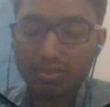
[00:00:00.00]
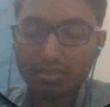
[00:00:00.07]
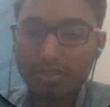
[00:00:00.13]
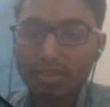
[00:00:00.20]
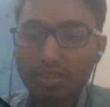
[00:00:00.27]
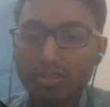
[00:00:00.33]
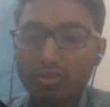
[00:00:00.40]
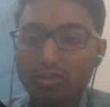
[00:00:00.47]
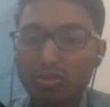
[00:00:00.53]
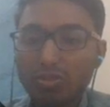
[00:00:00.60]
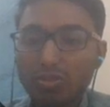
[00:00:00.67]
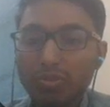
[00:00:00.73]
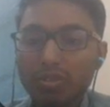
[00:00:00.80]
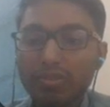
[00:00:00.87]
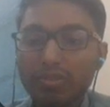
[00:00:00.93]

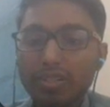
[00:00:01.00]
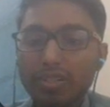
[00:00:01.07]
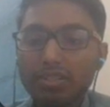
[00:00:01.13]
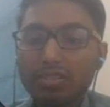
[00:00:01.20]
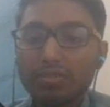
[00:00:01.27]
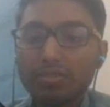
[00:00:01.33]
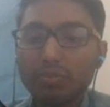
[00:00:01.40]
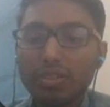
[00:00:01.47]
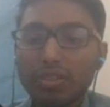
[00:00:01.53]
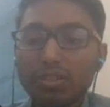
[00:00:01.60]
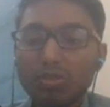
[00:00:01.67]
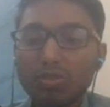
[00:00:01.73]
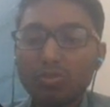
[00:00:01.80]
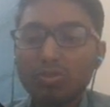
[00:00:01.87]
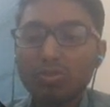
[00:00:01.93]
desktop device is
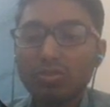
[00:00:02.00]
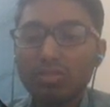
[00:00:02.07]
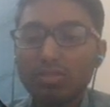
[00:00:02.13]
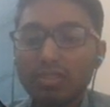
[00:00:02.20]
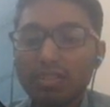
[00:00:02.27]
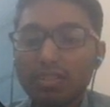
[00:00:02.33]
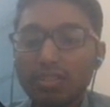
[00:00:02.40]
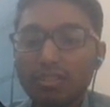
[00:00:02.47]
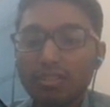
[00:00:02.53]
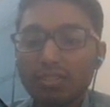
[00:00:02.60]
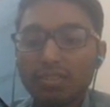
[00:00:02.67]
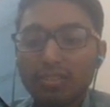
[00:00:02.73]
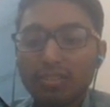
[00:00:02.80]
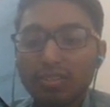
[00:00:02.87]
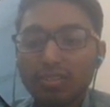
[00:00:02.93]
window
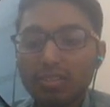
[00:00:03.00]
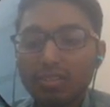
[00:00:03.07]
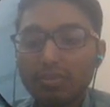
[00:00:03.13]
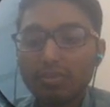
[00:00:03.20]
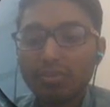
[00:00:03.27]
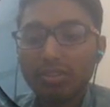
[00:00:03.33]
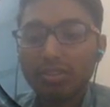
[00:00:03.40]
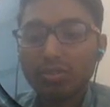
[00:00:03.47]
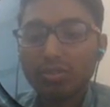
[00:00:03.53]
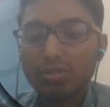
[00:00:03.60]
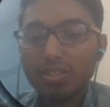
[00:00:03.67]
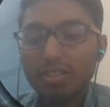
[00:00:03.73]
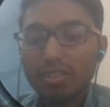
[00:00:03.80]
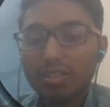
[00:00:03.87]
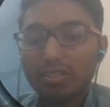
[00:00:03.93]

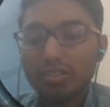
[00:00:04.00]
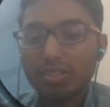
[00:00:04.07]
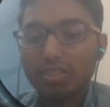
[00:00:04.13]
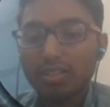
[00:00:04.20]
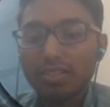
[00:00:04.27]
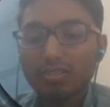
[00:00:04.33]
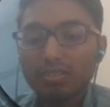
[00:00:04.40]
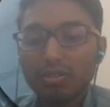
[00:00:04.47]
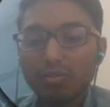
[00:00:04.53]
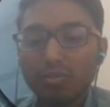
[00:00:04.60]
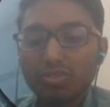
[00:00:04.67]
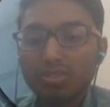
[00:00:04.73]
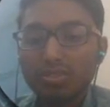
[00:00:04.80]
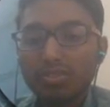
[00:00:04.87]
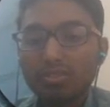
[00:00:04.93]
10
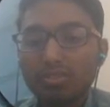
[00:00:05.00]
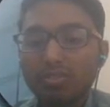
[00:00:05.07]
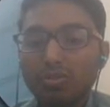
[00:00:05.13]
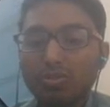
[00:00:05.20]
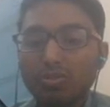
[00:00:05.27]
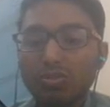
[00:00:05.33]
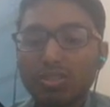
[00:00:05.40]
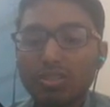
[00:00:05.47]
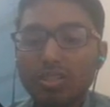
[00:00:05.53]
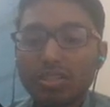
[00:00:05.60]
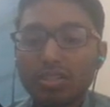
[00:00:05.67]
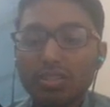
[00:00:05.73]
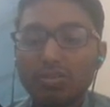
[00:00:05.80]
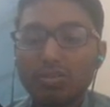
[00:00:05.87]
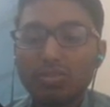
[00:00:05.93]
suppose. So
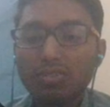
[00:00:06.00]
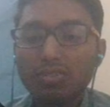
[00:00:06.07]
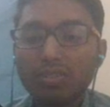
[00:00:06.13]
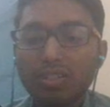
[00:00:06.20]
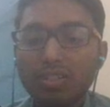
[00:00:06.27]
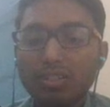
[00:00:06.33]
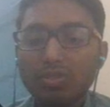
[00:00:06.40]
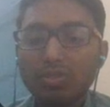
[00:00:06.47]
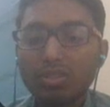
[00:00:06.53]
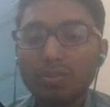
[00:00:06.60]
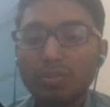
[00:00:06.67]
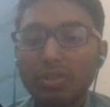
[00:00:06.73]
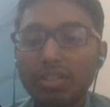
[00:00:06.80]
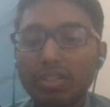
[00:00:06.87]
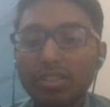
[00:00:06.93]
just go click on the
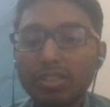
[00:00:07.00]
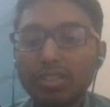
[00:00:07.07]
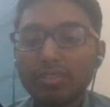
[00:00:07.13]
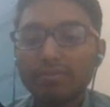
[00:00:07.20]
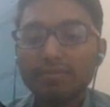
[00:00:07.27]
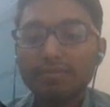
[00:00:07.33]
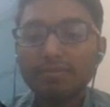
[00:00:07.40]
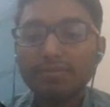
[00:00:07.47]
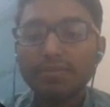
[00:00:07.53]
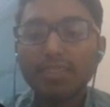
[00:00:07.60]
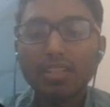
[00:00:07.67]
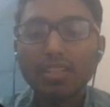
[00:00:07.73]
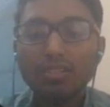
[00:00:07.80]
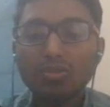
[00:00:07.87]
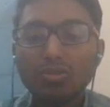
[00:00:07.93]
predict.
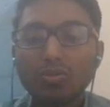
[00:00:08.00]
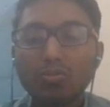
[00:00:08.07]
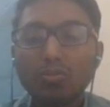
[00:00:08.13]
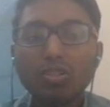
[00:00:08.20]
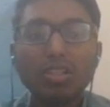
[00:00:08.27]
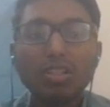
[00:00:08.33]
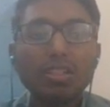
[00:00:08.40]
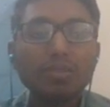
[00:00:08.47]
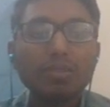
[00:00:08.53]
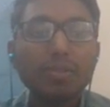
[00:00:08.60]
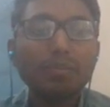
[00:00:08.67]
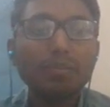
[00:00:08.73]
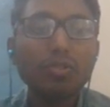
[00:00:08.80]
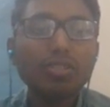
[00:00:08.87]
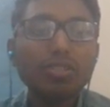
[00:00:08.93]
So model is
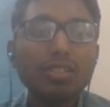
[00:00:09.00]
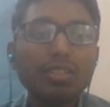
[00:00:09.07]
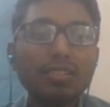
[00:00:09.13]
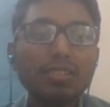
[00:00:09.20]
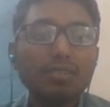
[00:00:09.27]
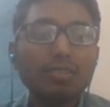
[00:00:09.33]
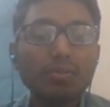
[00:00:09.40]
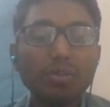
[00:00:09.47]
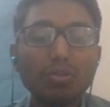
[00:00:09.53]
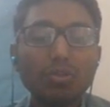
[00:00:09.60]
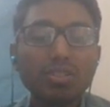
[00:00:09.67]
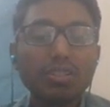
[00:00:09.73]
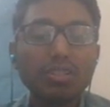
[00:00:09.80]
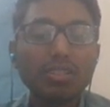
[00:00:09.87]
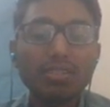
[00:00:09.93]
pre-processing.
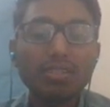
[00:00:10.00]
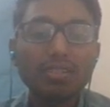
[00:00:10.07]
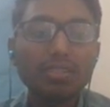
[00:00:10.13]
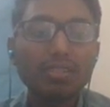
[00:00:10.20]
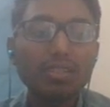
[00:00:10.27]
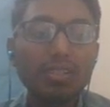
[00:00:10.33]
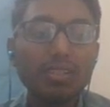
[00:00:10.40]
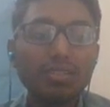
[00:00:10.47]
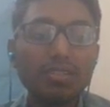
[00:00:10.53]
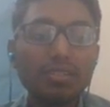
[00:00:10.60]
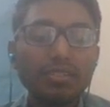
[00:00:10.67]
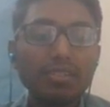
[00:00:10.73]
Pre-processing has started.